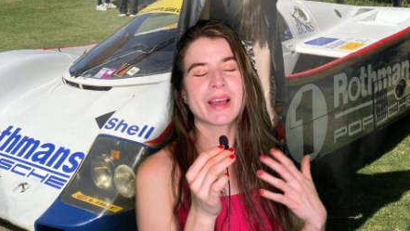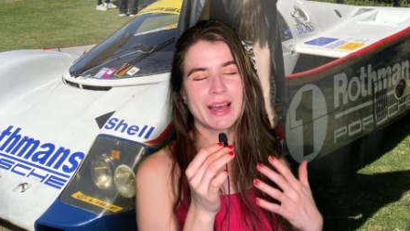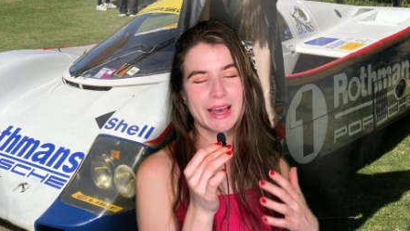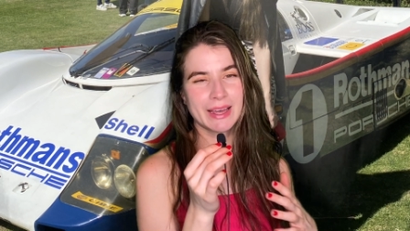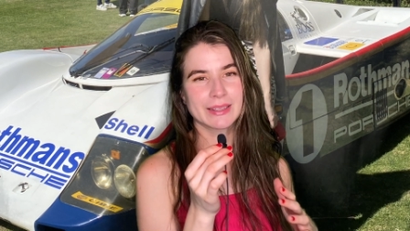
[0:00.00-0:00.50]

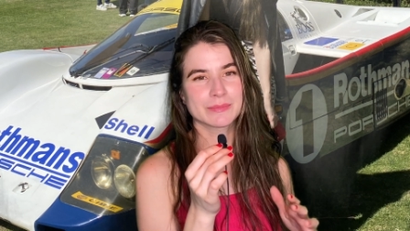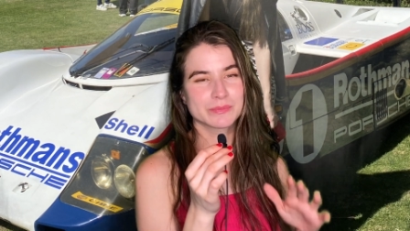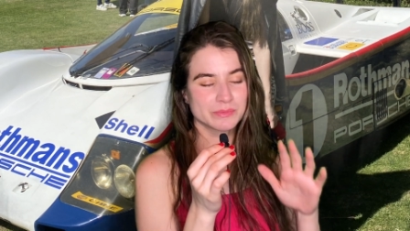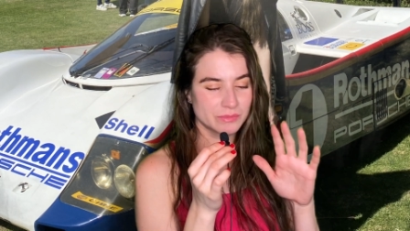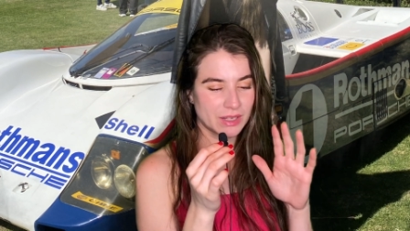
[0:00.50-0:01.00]
I
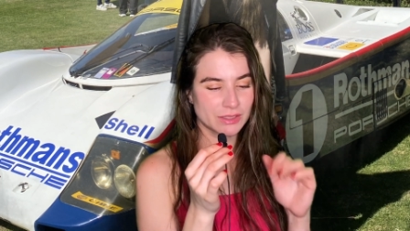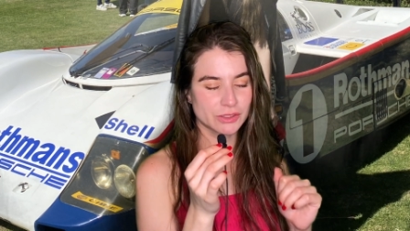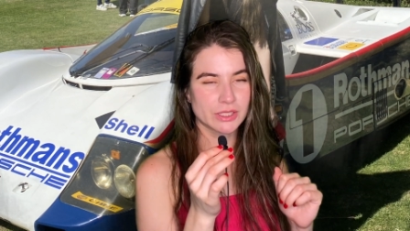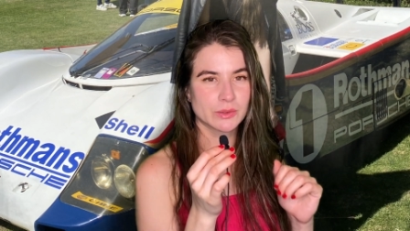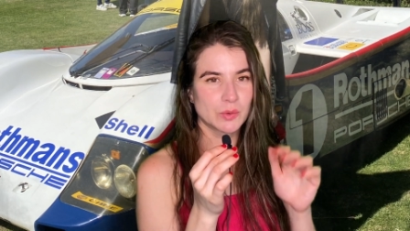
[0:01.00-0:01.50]

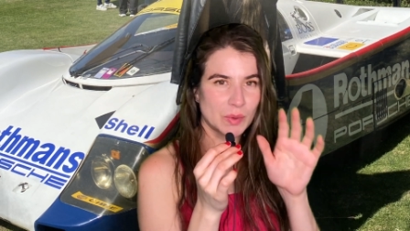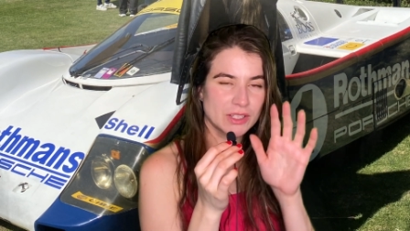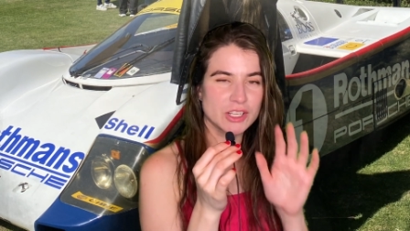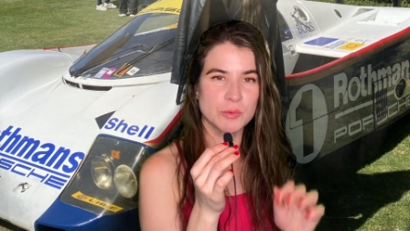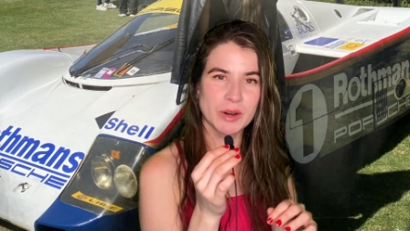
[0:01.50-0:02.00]
actually
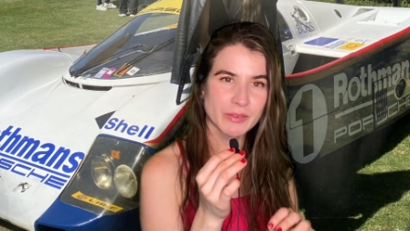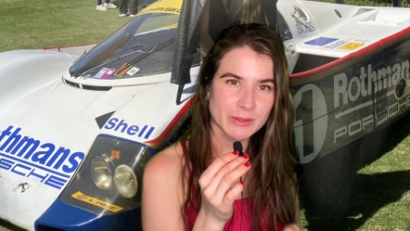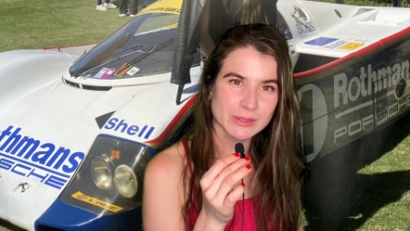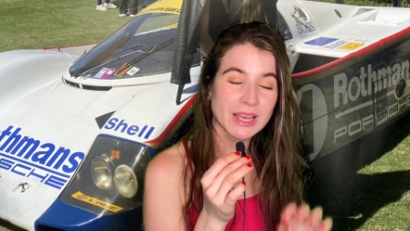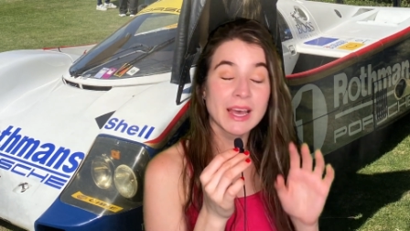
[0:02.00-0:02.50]
went in one of
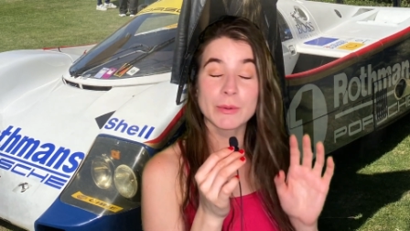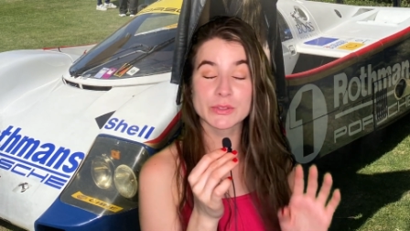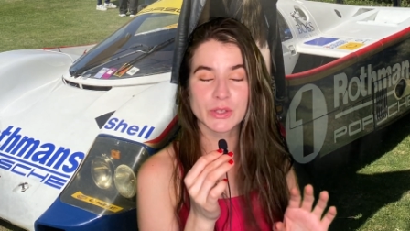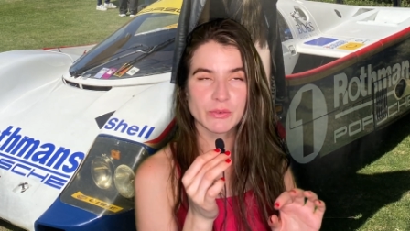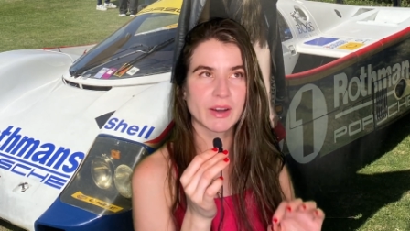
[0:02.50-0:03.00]
those. It was
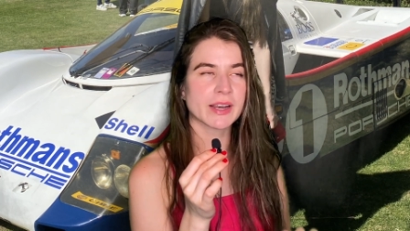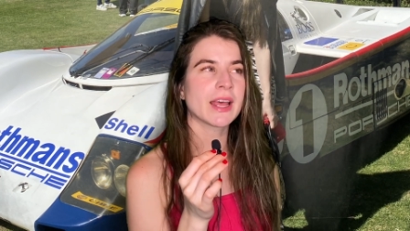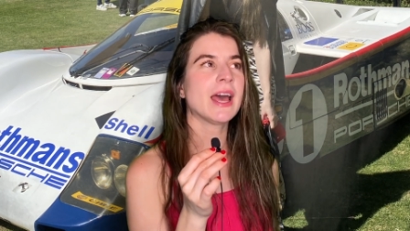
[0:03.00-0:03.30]
so fun.